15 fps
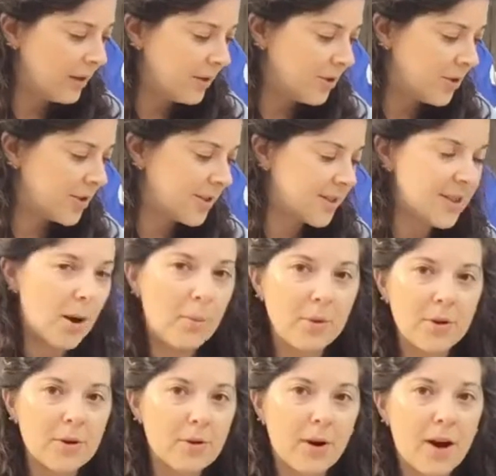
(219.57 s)
just
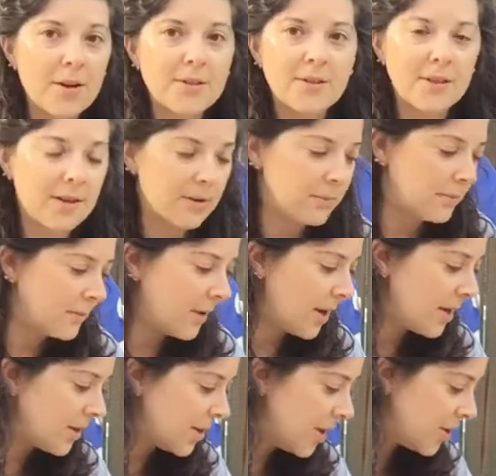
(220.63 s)
stumbled across them
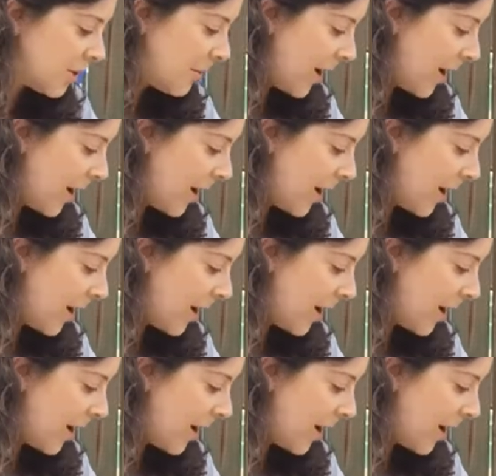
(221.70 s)
in TJ